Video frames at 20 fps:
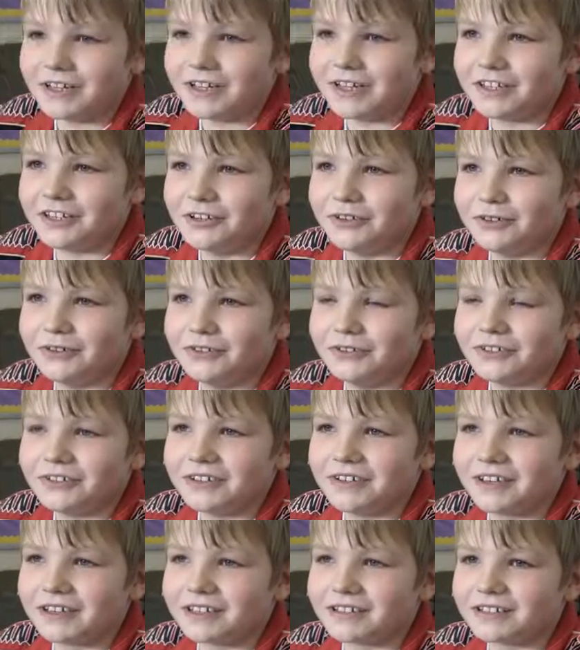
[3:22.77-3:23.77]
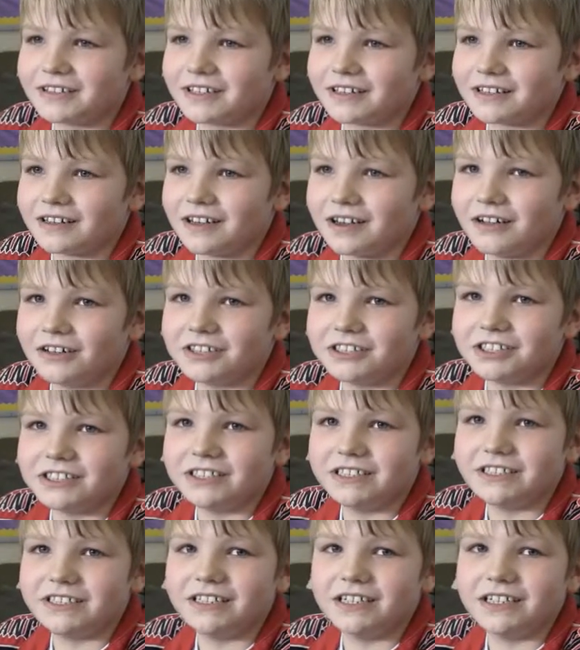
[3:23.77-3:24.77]
get to use like
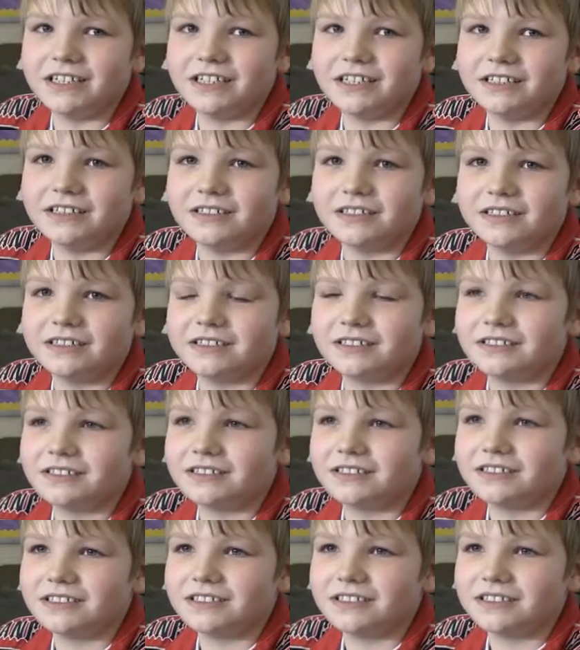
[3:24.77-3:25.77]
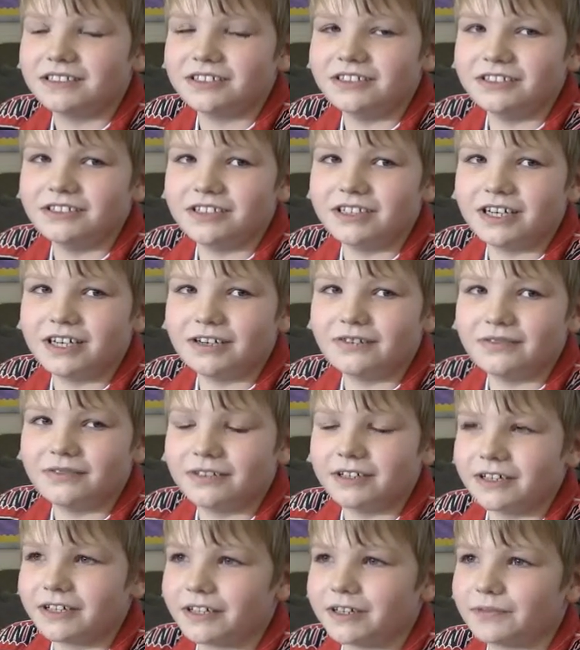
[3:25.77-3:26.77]
technology and you have
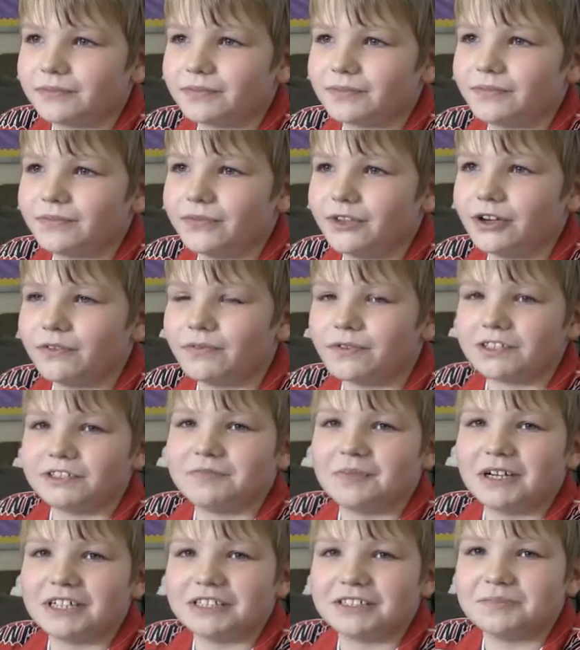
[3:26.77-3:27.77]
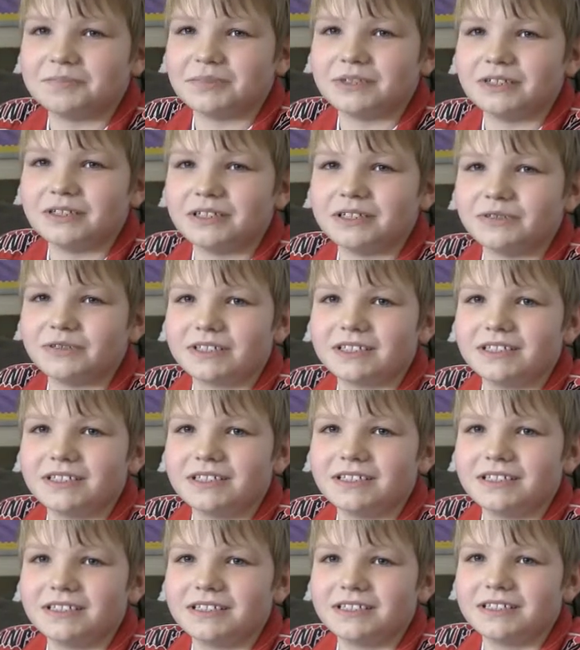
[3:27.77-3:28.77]
like you have responsibility with
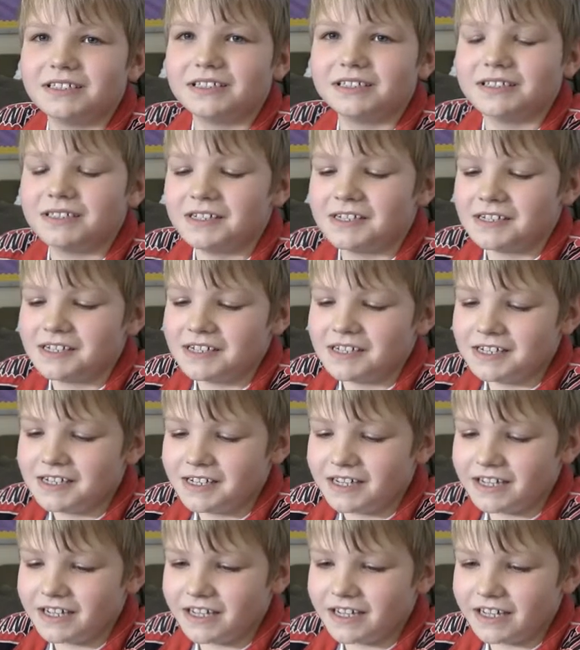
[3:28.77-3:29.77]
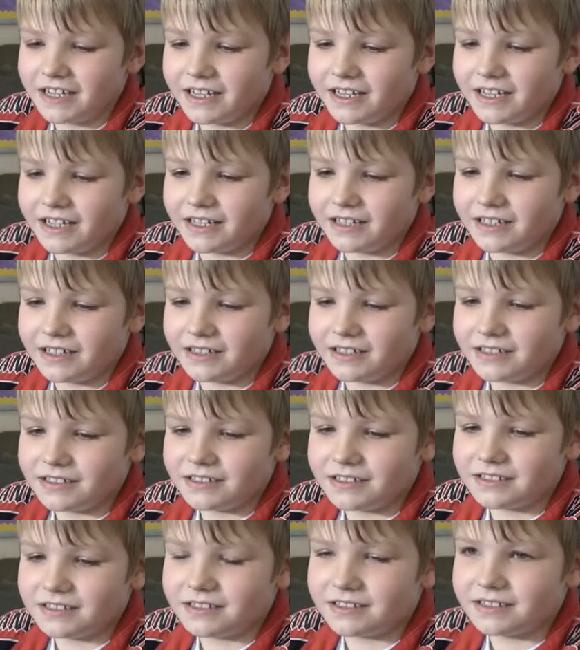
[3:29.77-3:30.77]
it and
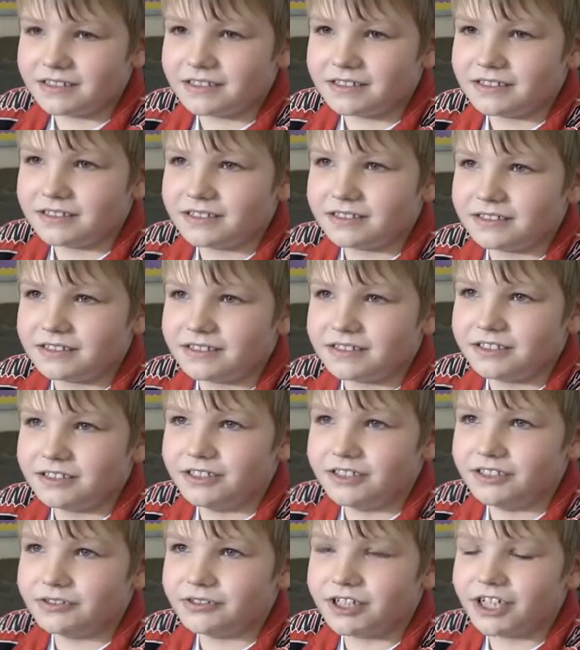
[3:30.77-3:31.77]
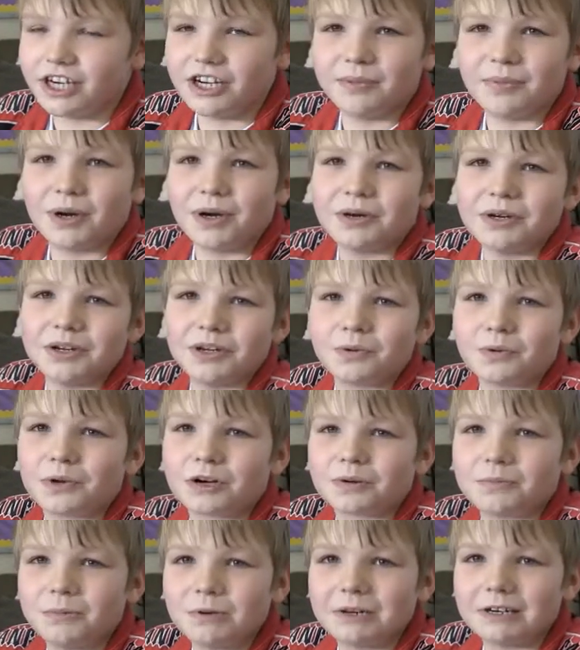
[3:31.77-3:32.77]
you care about your
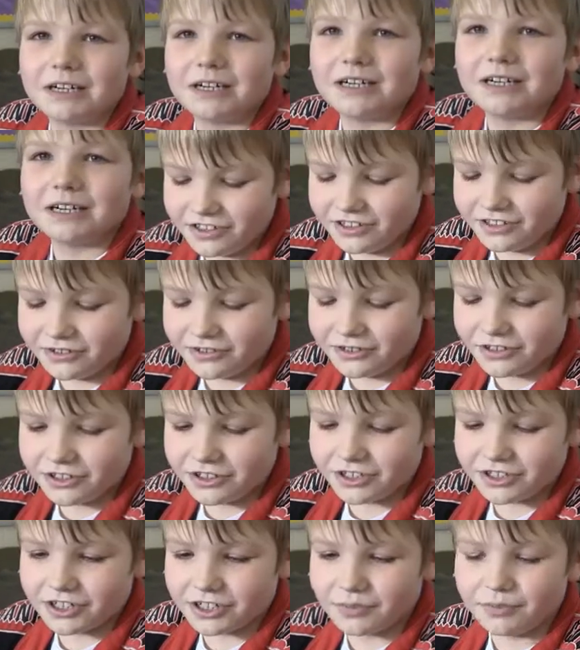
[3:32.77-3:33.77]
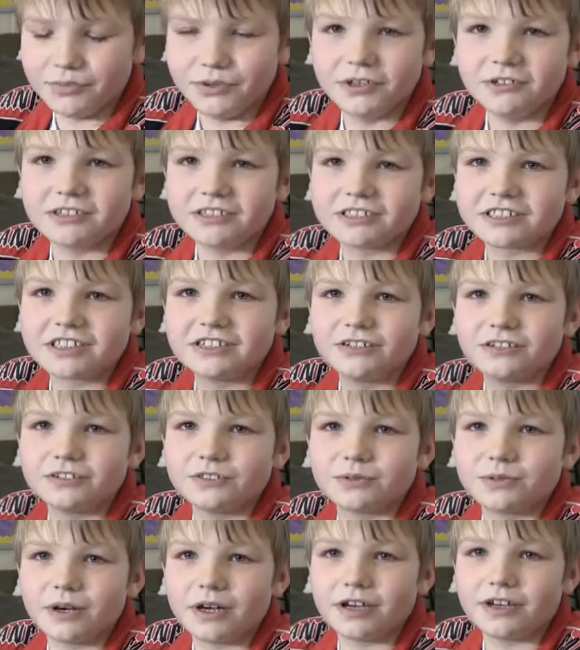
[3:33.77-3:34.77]
work more. You learn computer
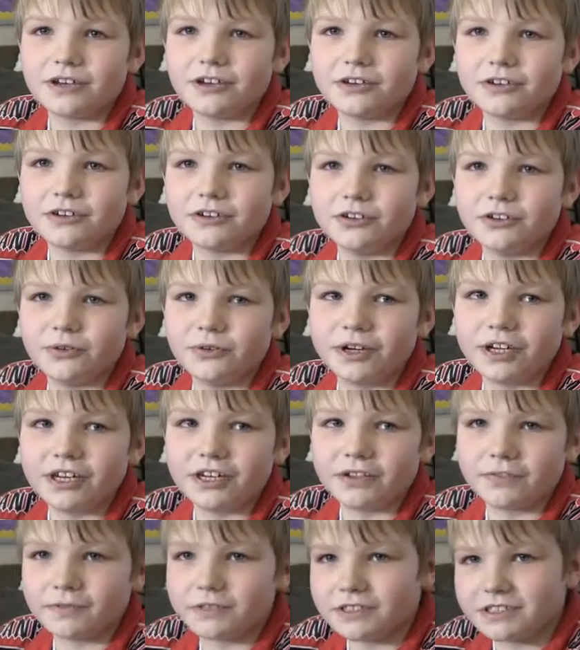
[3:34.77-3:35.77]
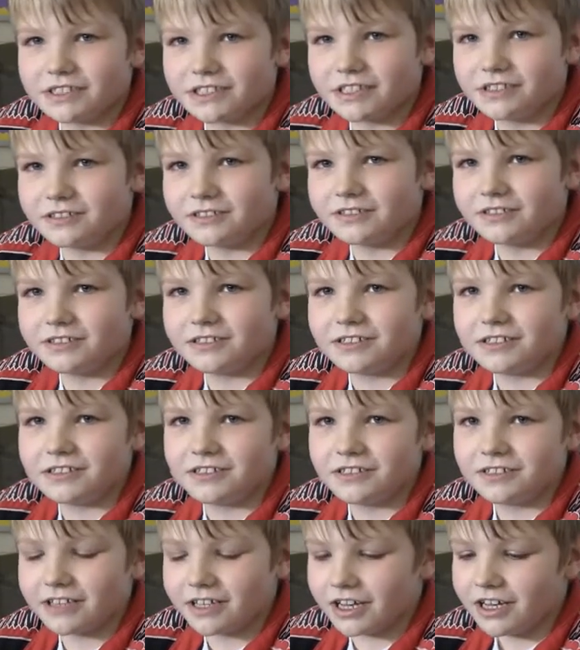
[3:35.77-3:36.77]
skills while you're doing different skills.
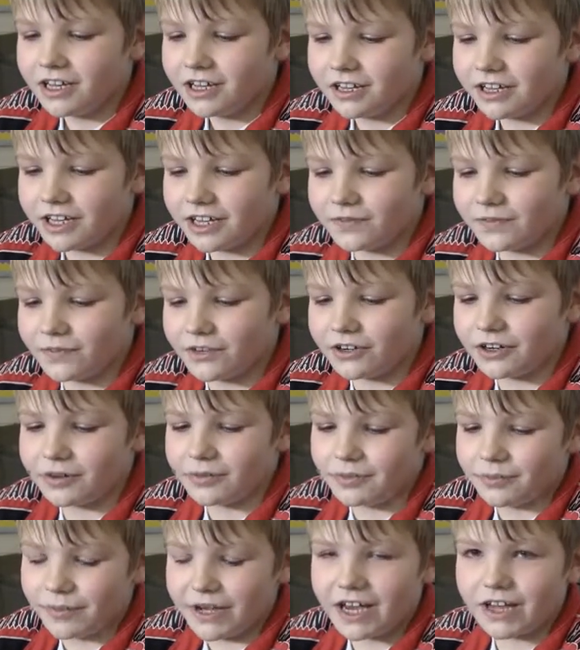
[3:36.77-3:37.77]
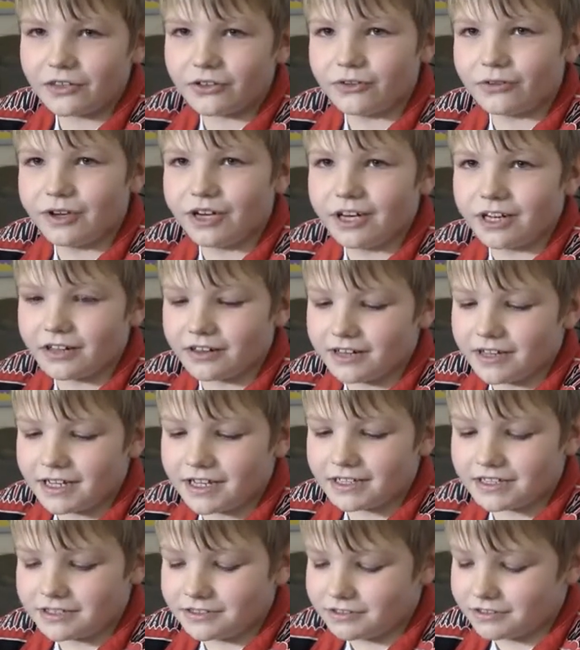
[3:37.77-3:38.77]
Like like if you're in math or reading
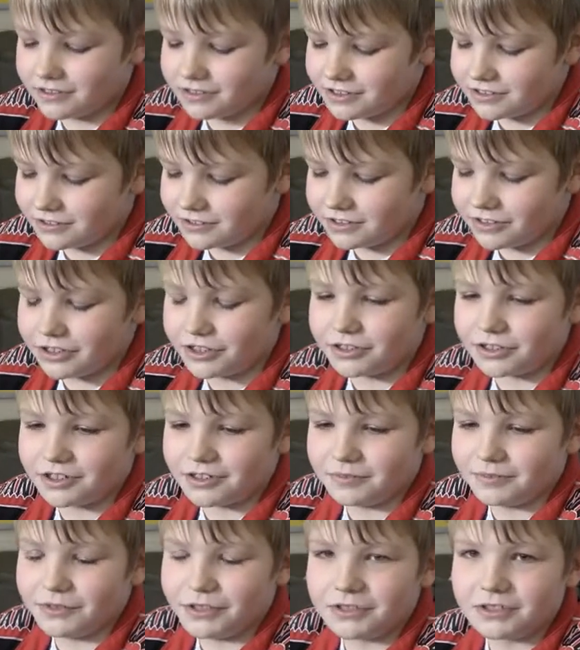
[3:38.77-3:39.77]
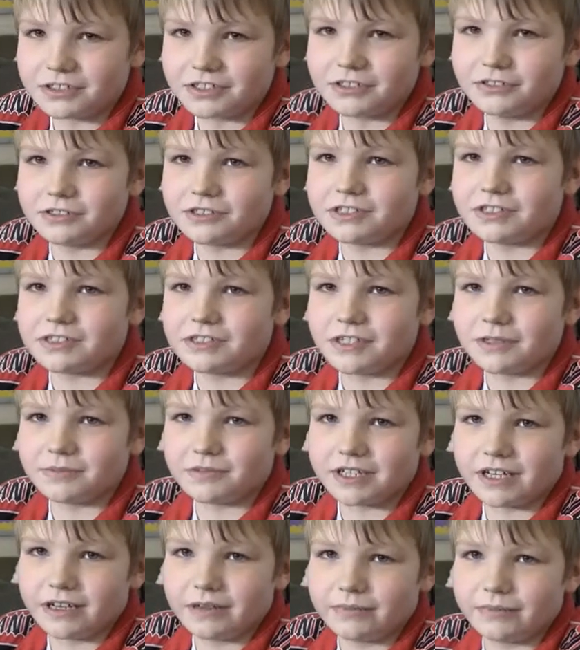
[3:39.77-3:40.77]
class, you also learn computer skills at the
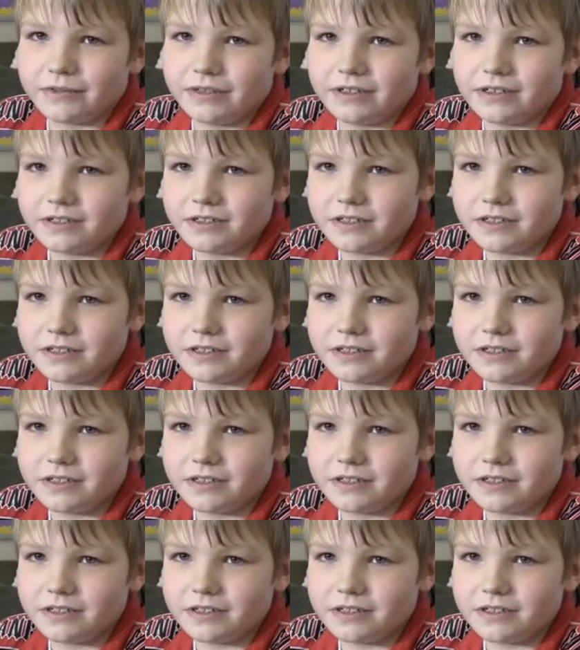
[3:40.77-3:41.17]
same time.